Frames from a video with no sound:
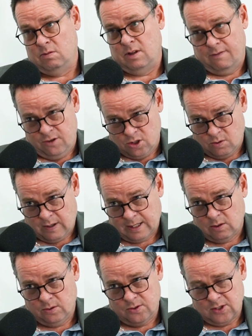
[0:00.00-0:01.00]
the official
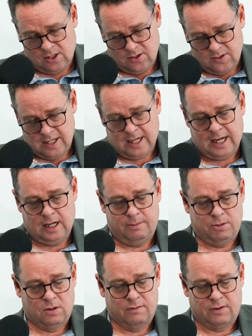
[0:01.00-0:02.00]
records, such as the Accounting
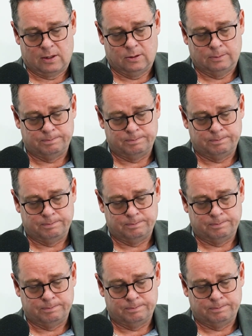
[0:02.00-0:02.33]
Book of Record.